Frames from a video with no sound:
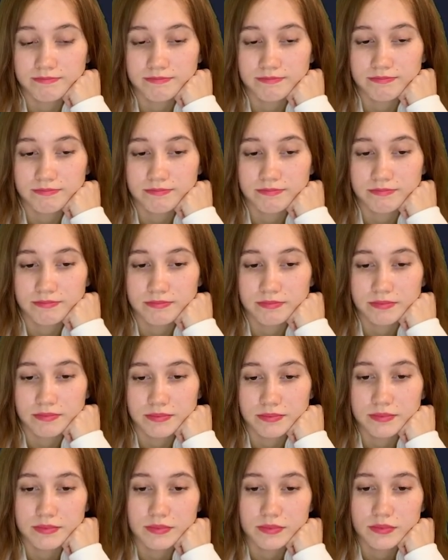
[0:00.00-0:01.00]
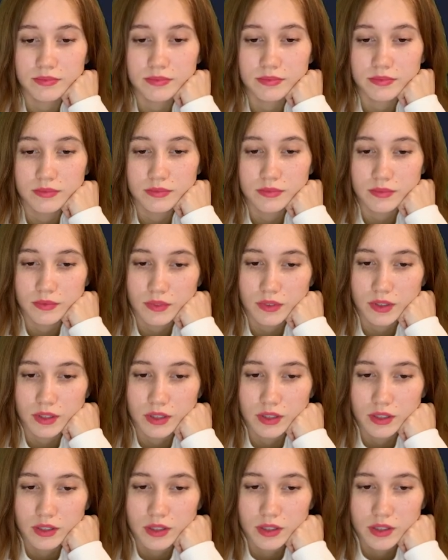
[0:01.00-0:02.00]

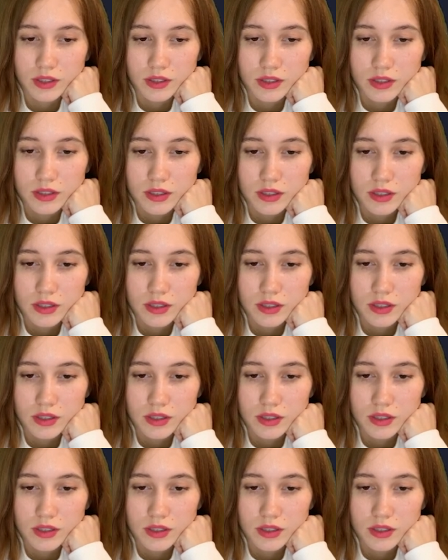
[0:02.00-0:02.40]
(no one is talking)